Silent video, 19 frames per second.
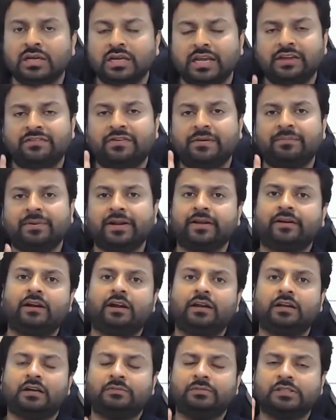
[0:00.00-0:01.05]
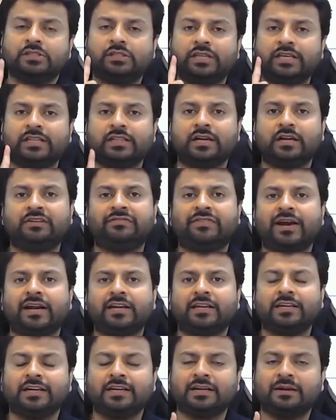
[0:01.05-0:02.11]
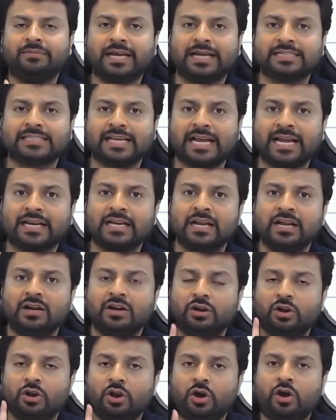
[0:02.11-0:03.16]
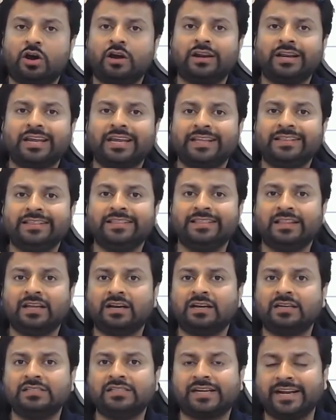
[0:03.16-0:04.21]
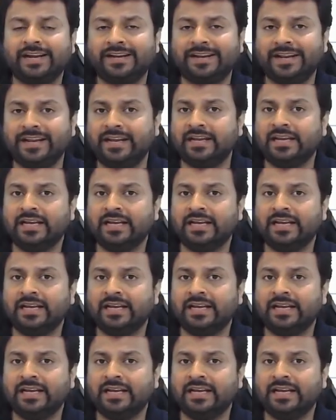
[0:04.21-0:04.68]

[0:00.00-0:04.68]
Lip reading: If a particular term is neither defined in Income Tax Act nor in the treaty,